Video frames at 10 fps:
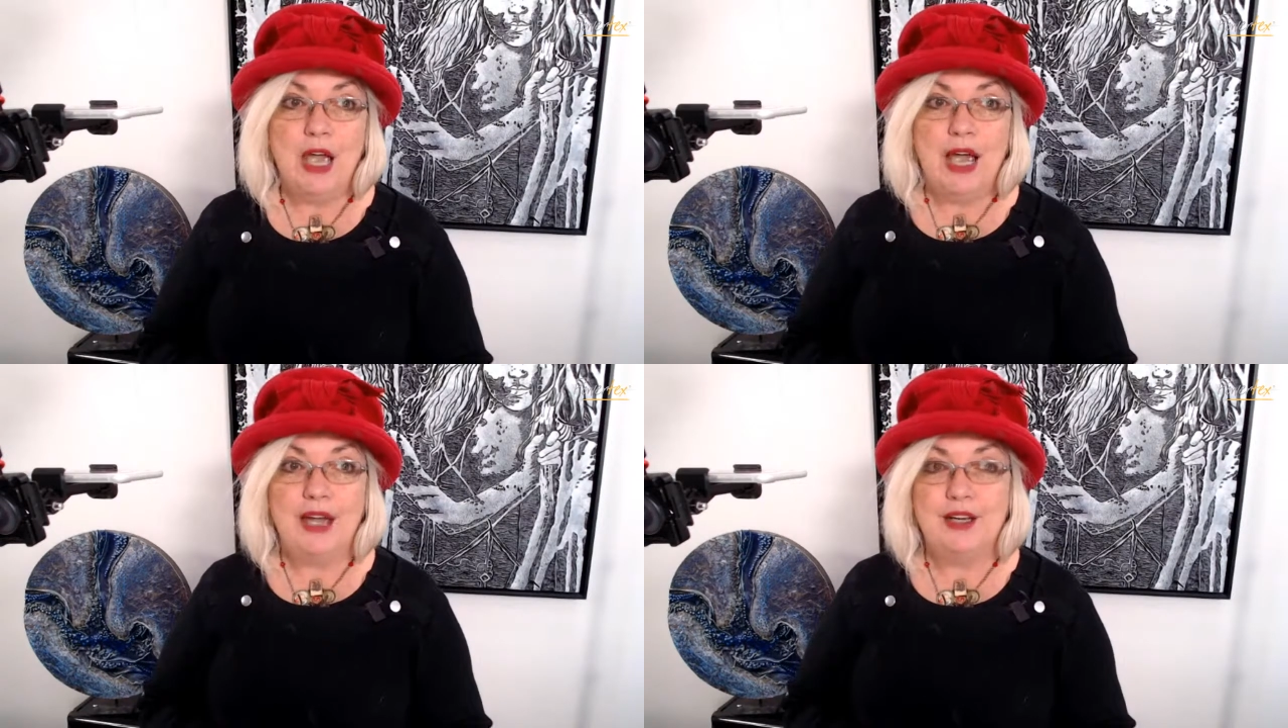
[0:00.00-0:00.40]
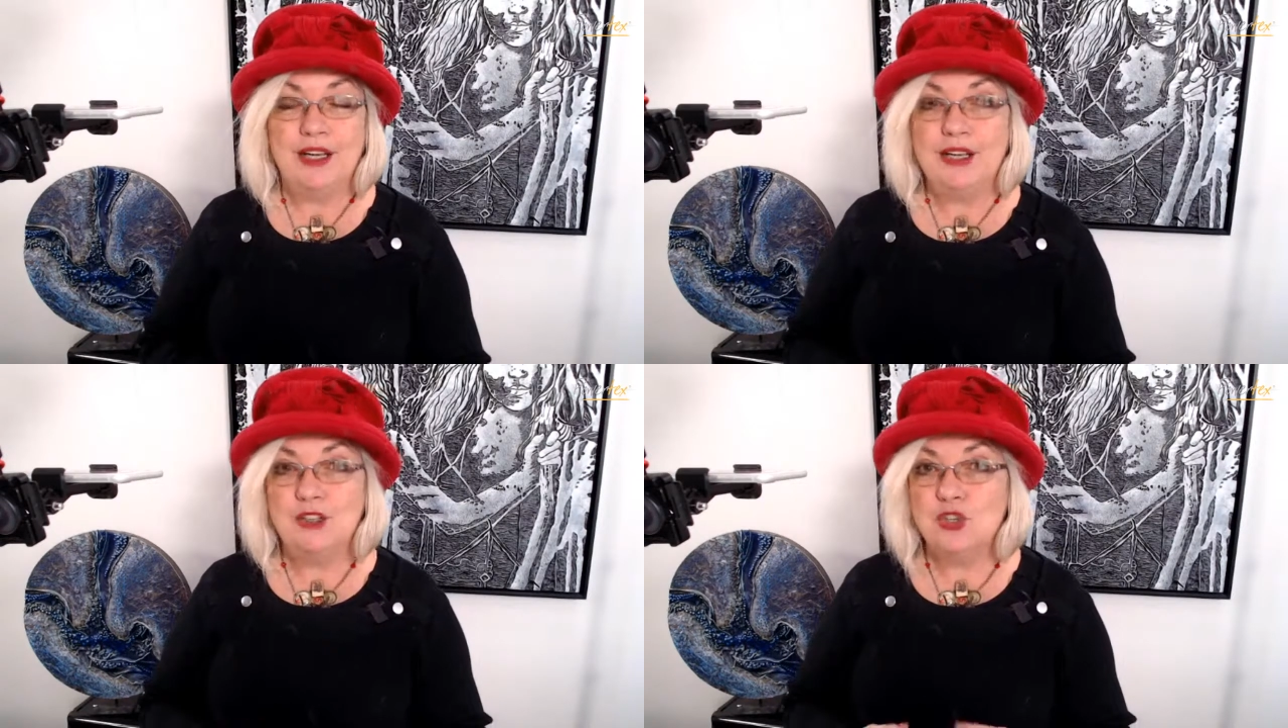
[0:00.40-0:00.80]
And
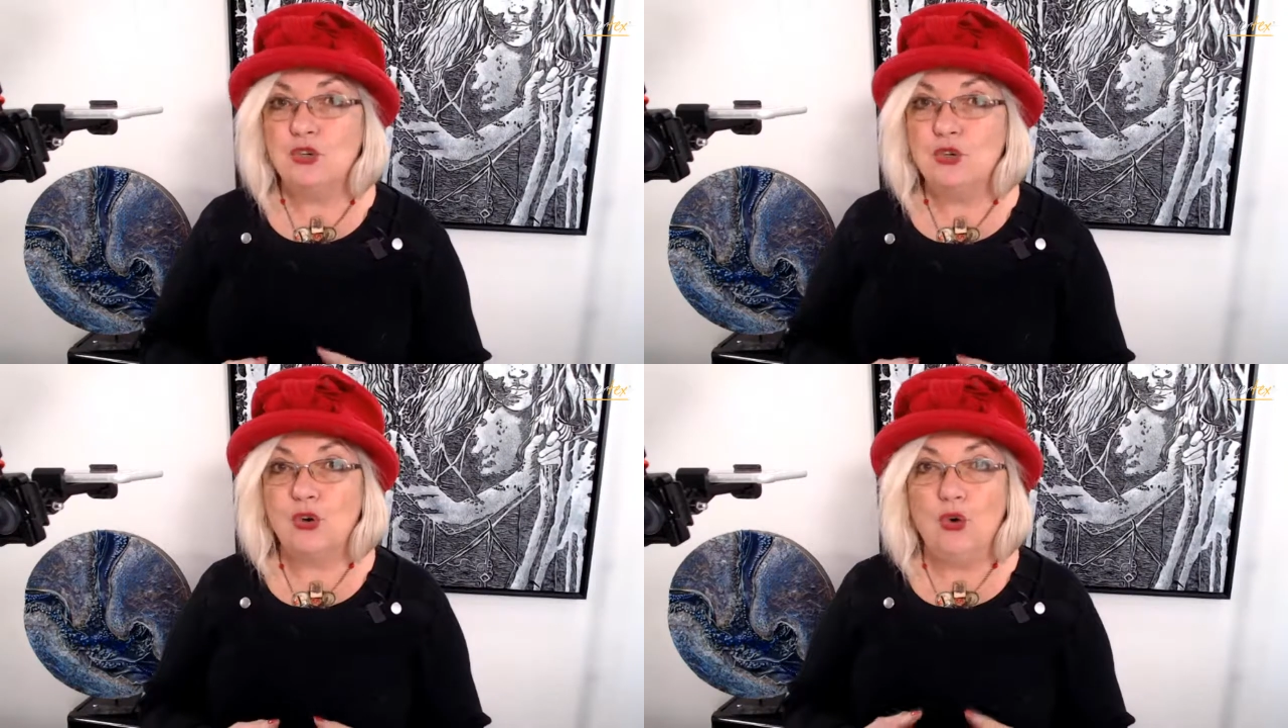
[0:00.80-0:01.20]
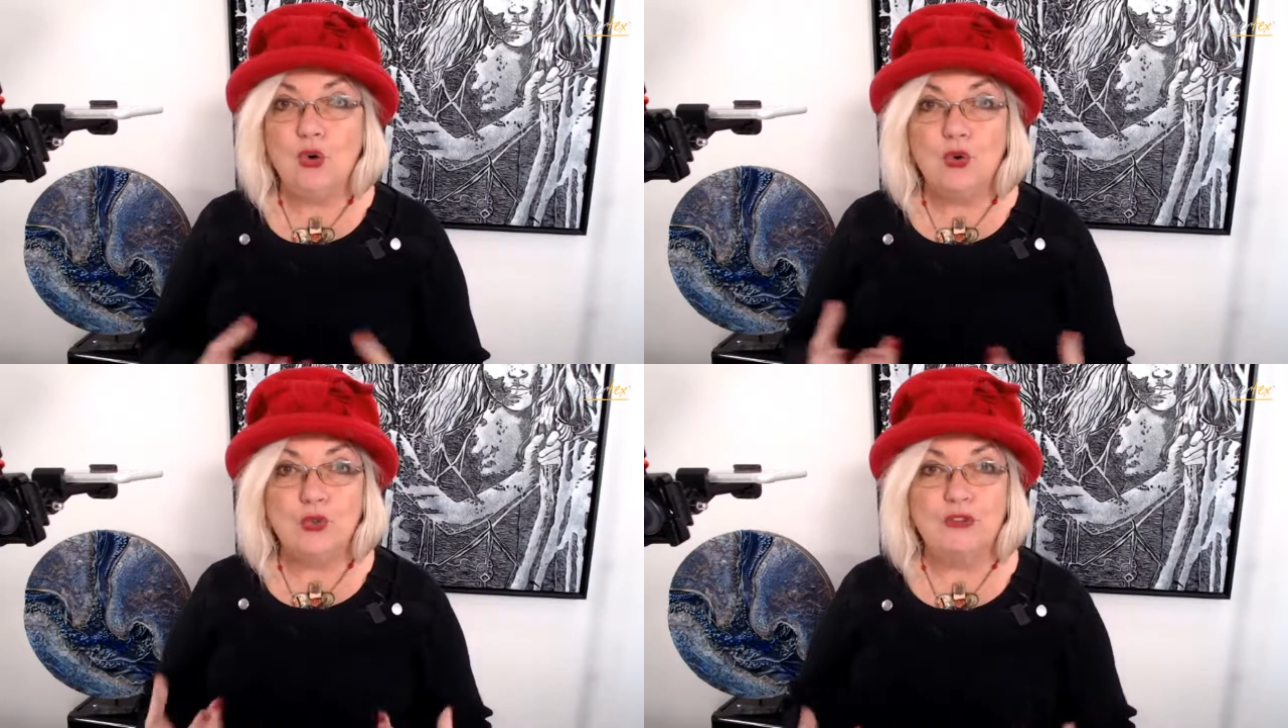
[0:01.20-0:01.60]
it took
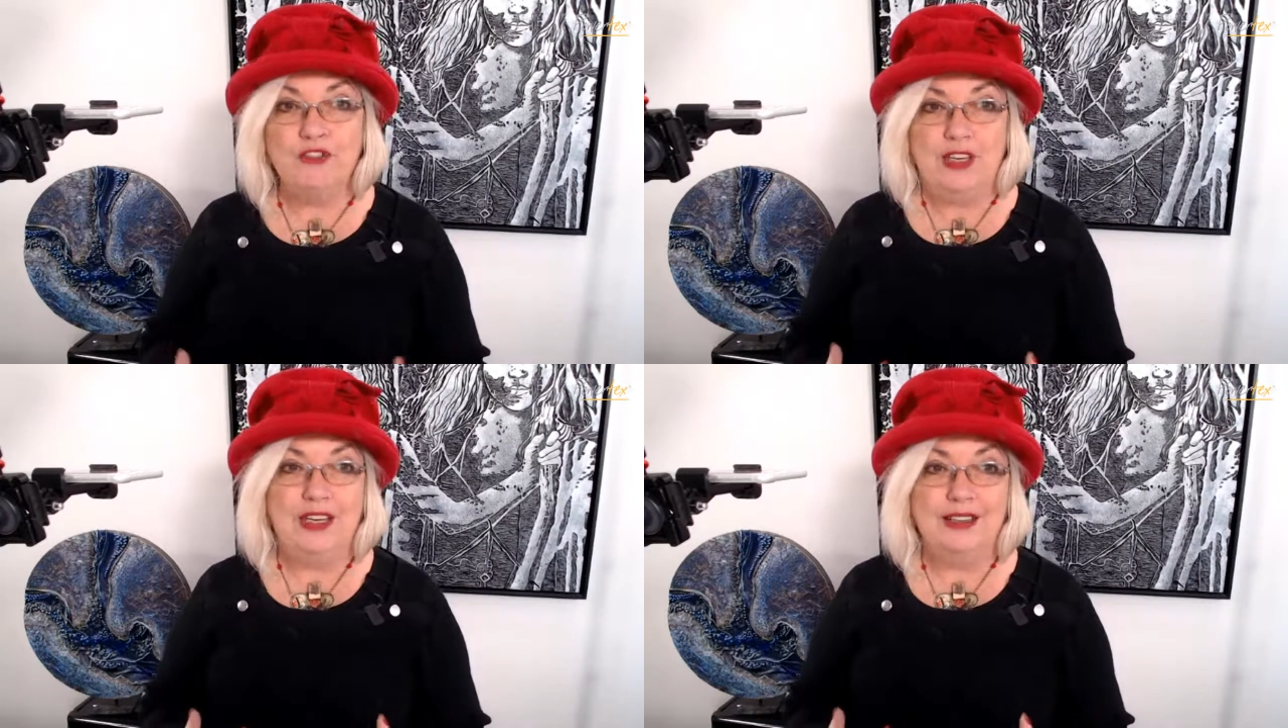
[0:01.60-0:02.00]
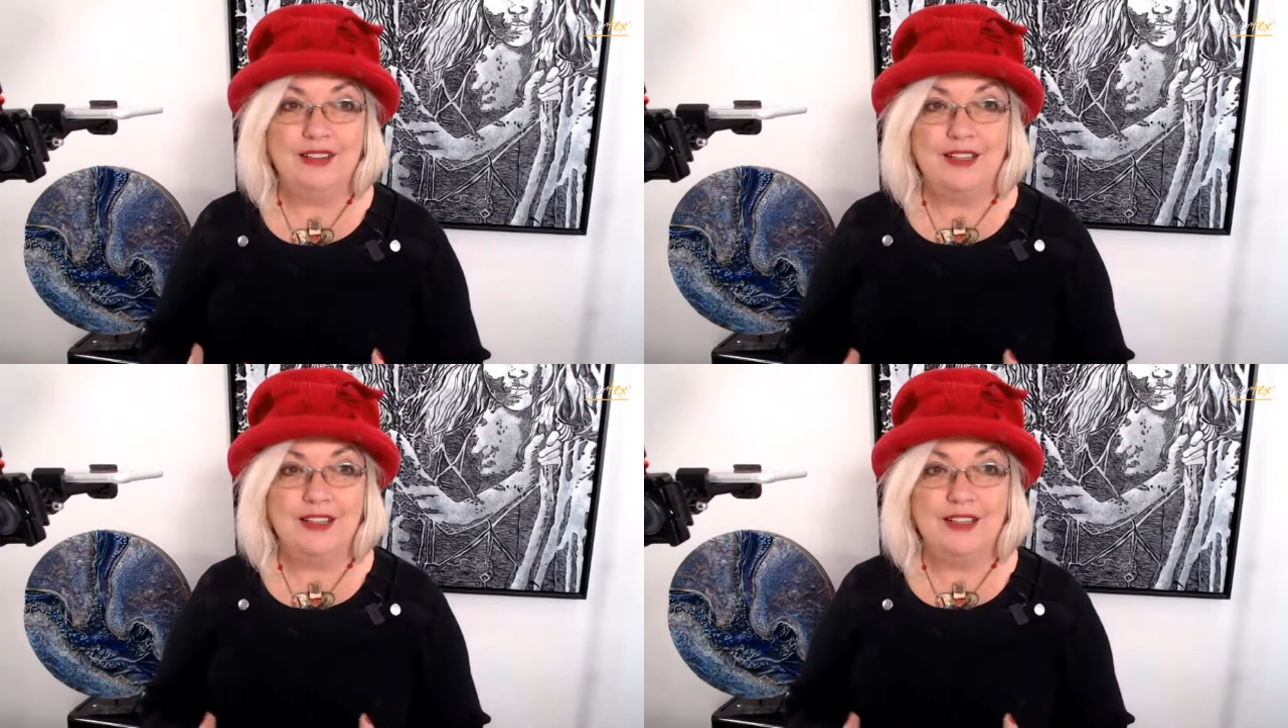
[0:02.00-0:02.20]
all the fear.